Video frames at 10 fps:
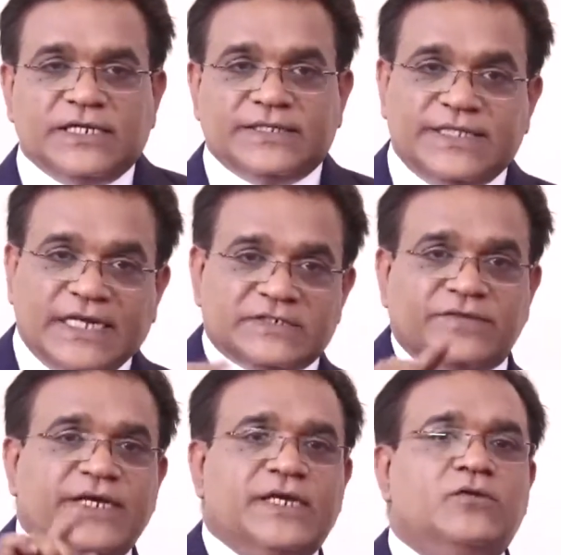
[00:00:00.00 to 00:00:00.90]
That's
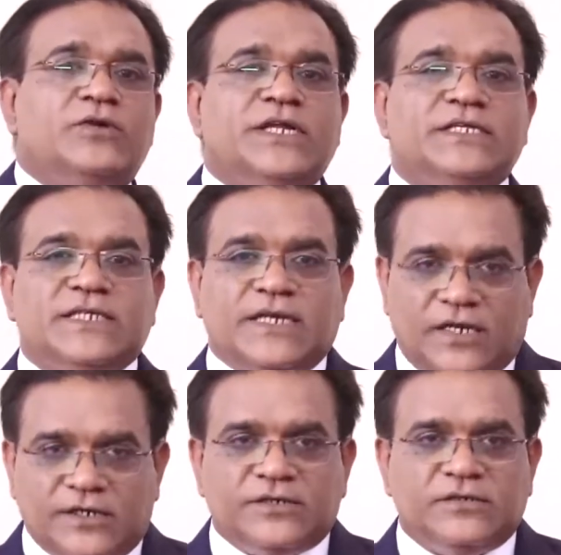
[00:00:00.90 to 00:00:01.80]
why accounting is an
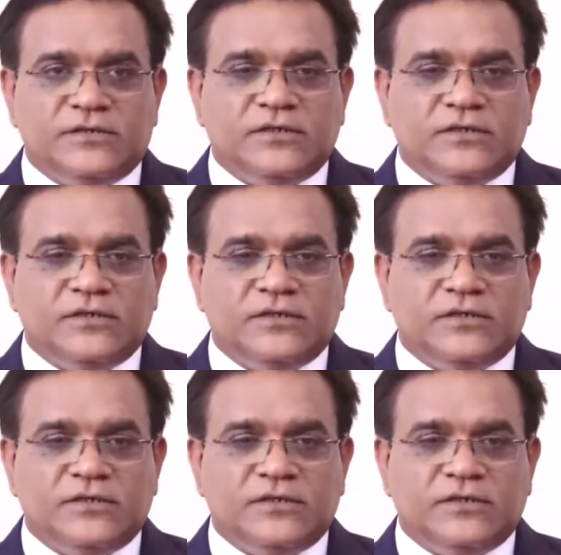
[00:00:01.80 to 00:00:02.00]
art.